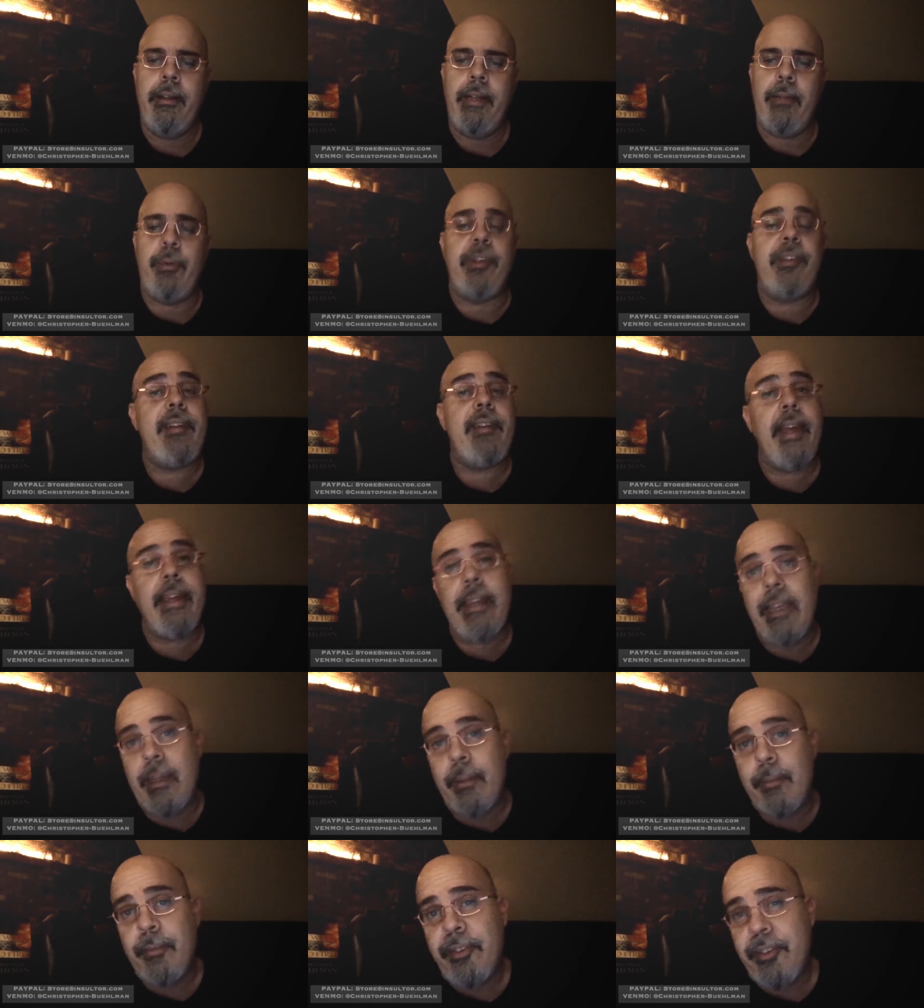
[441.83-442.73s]
It was
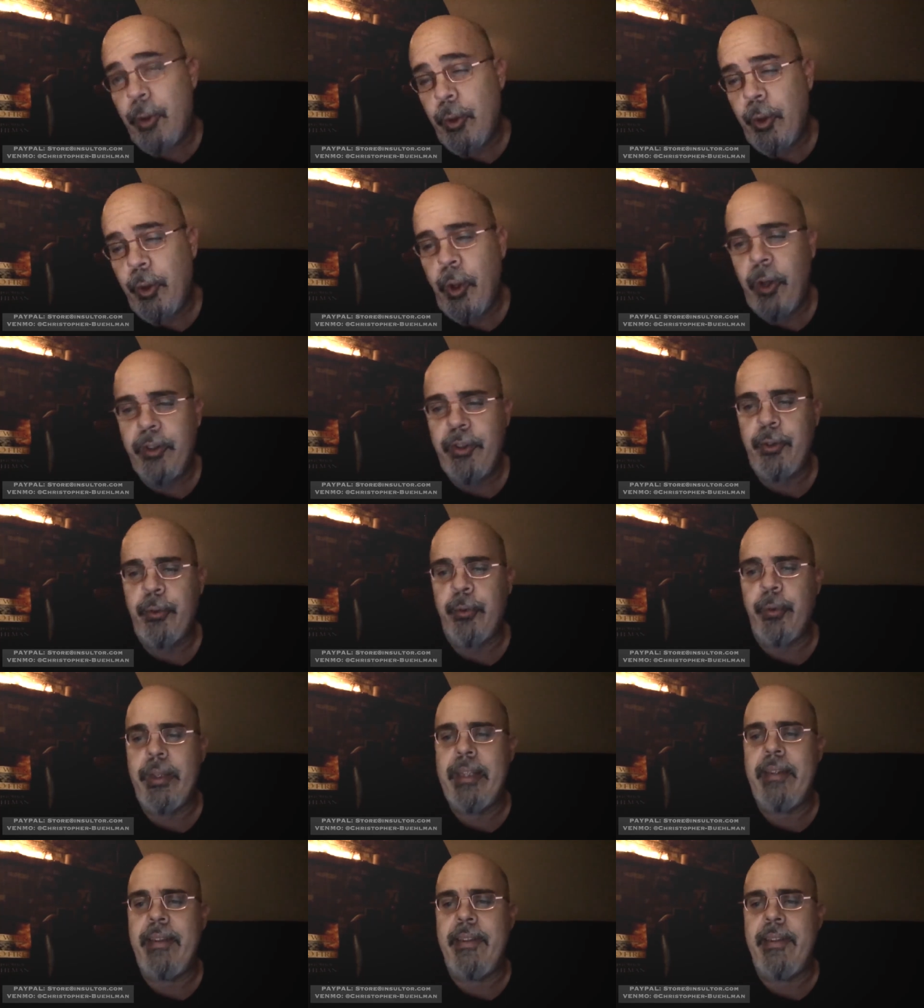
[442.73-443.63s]
taking him so long to
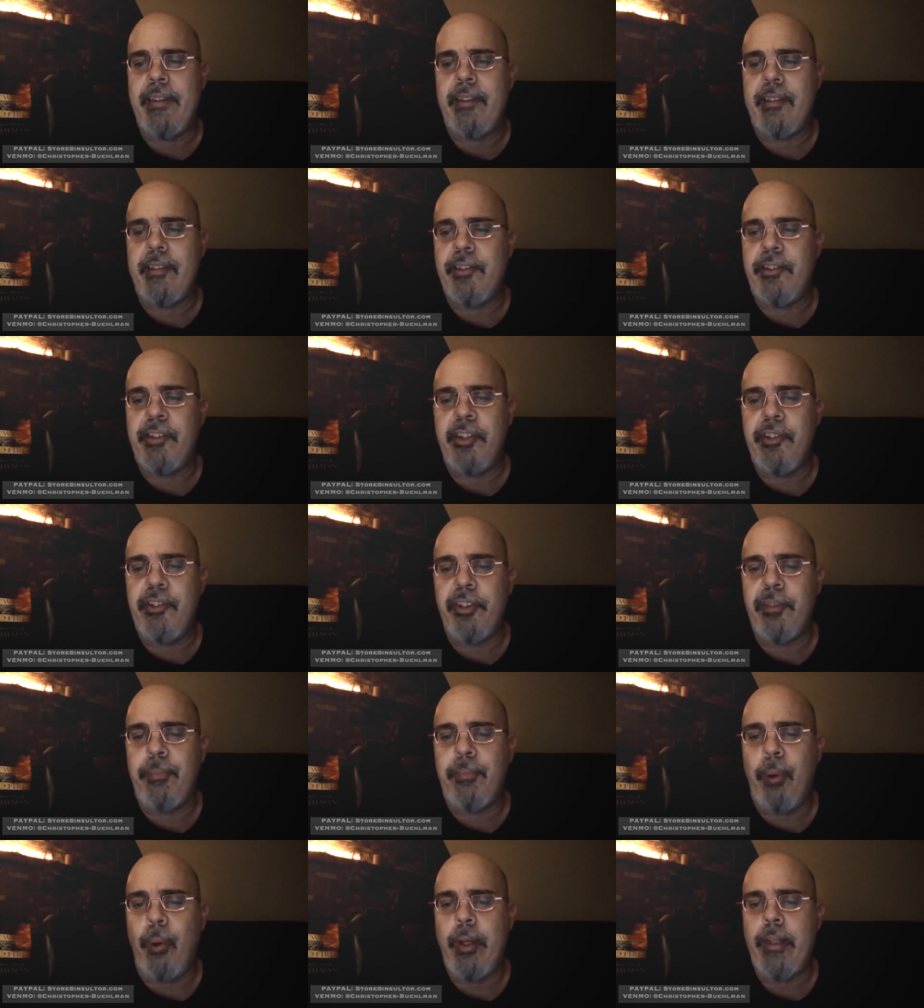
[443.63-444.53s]
read this that she
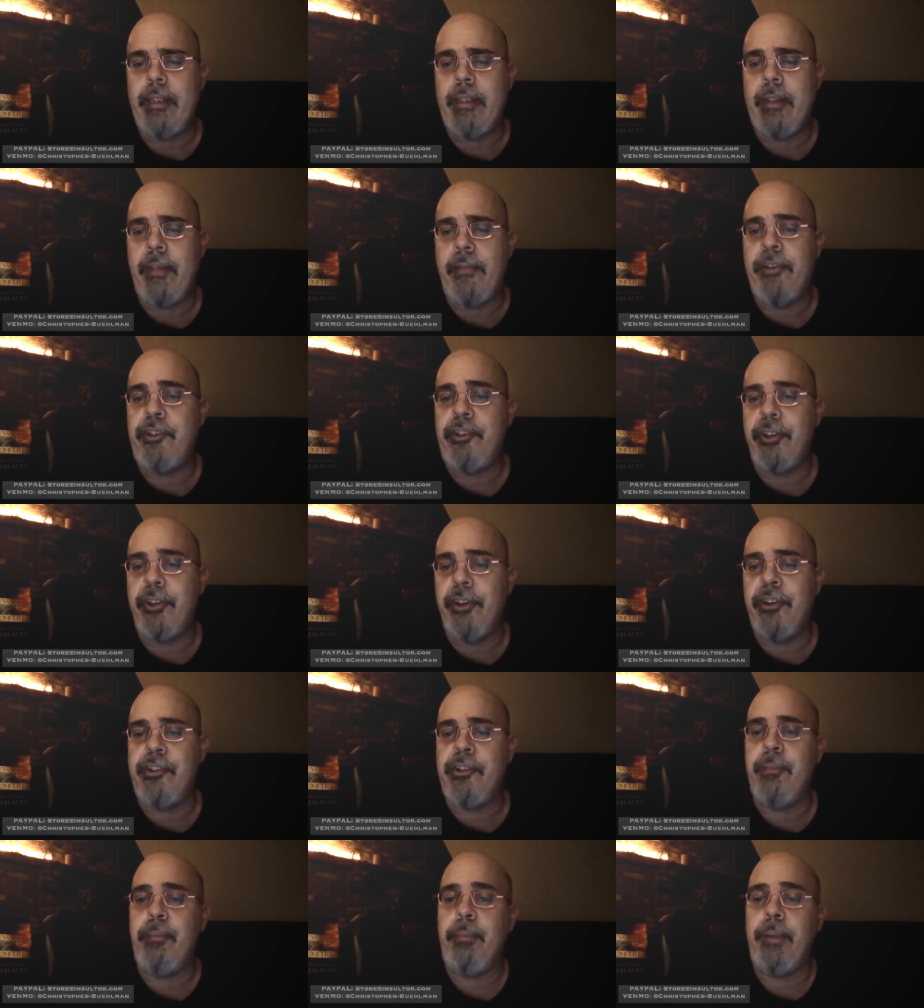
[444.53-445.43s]
just pointed at the
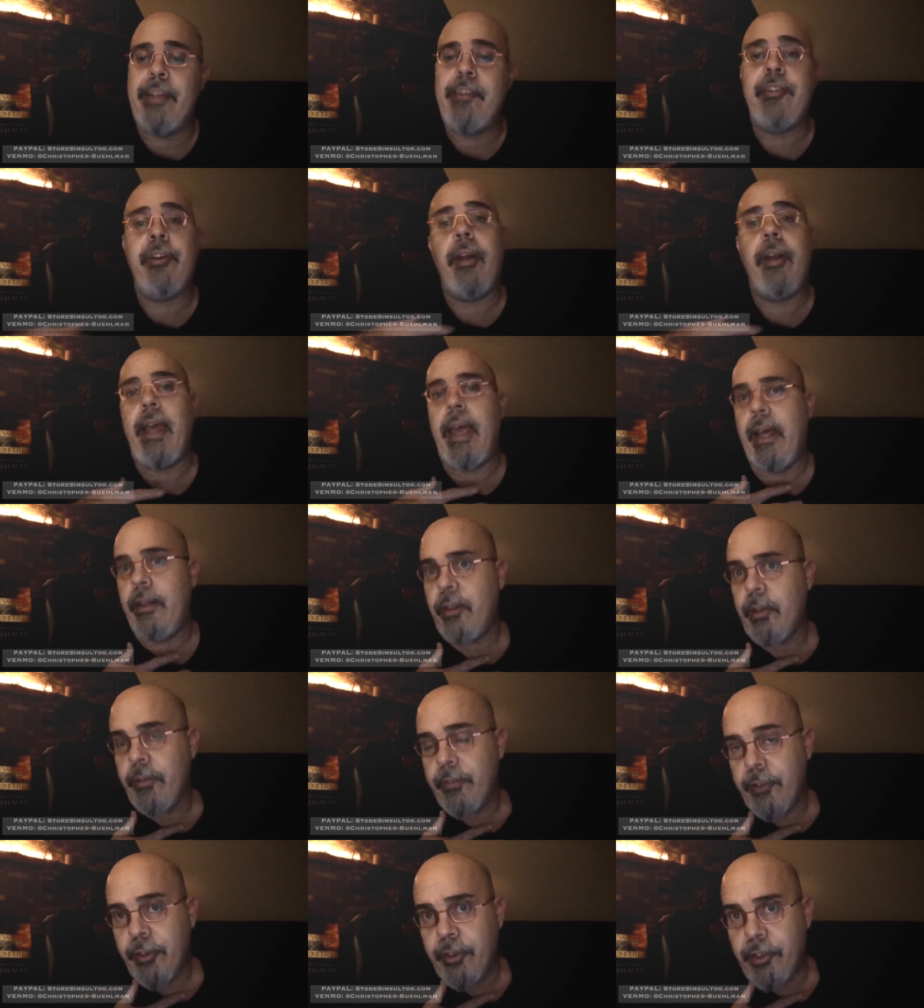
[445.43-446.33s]
church and placed her hand
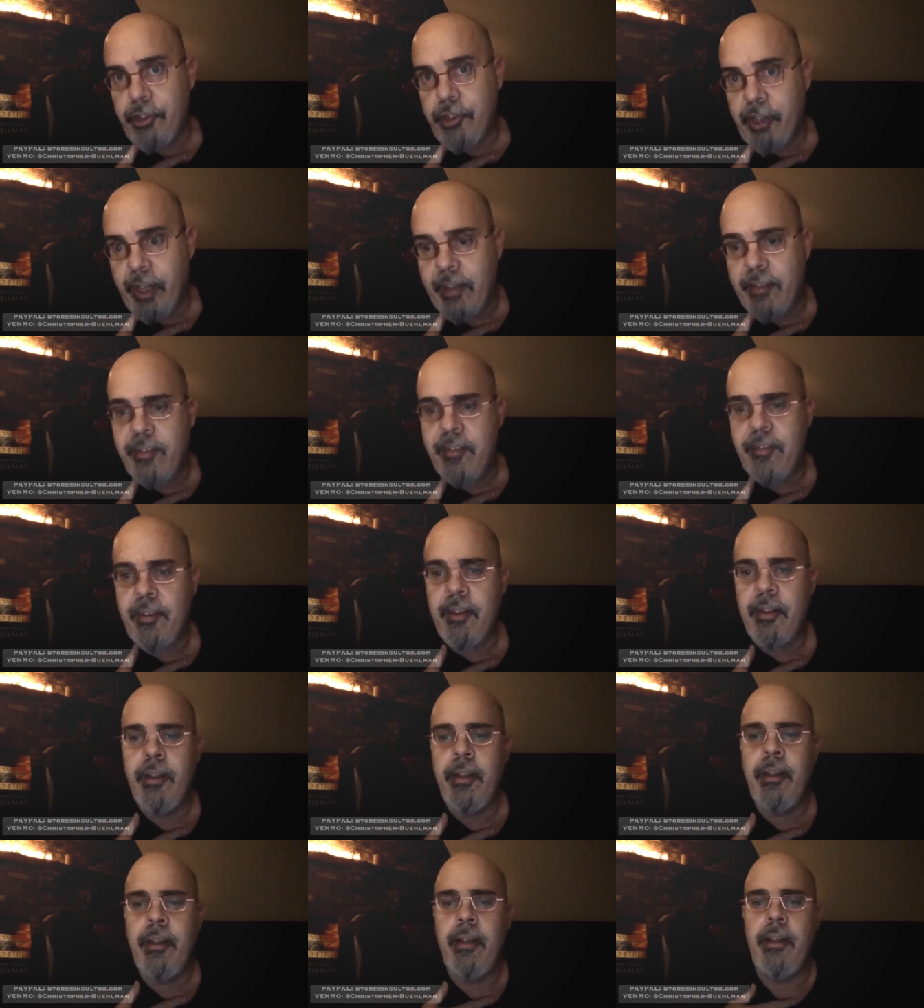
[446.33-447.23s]
over her chest.
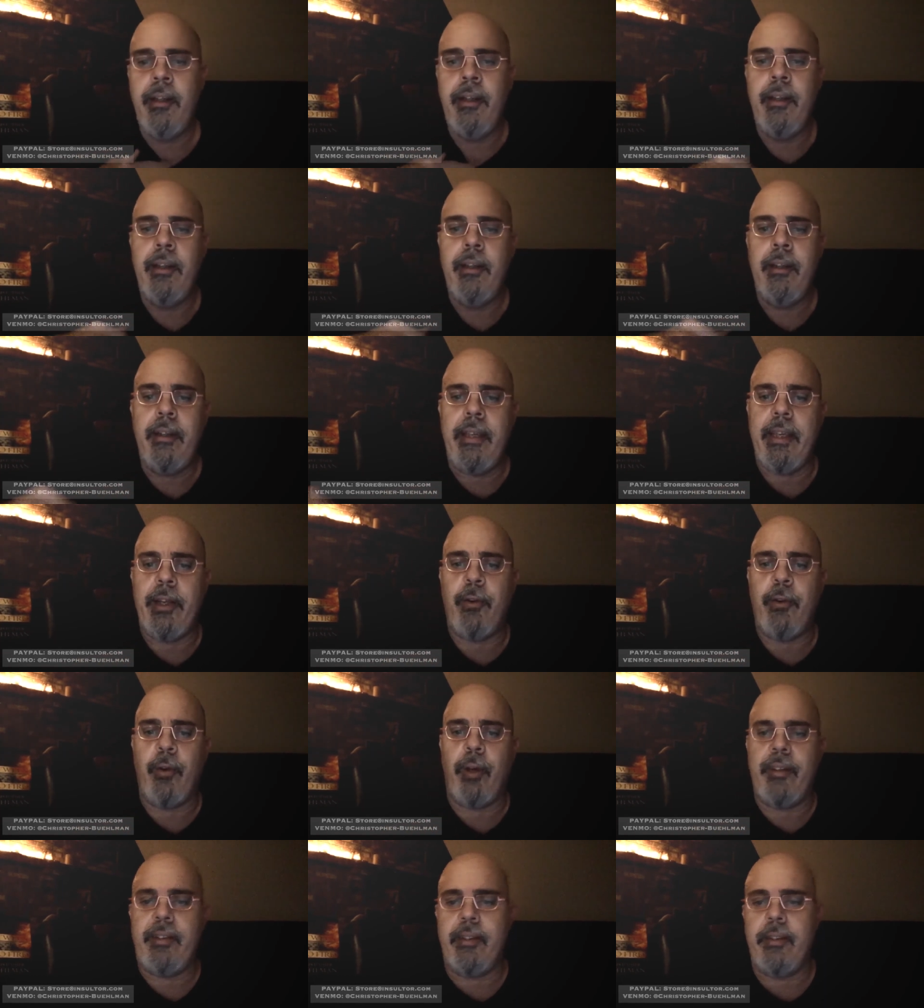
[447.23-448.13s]
He
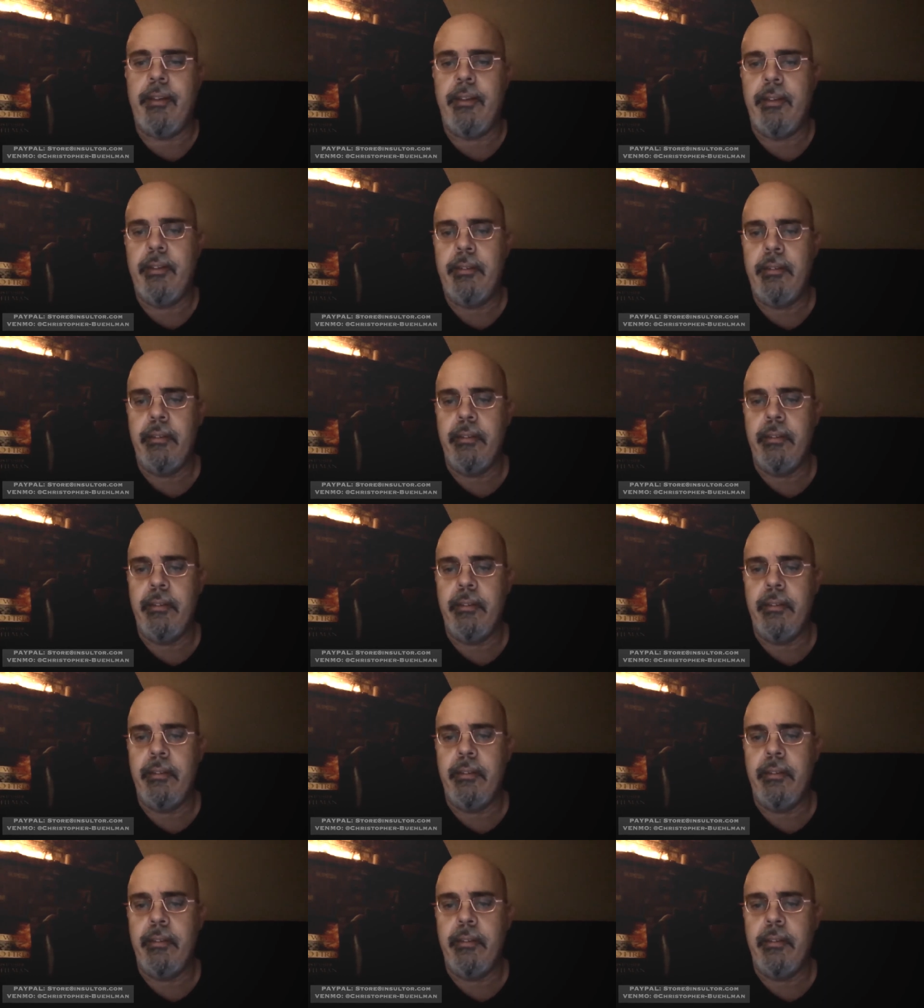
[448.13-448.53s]
grunted.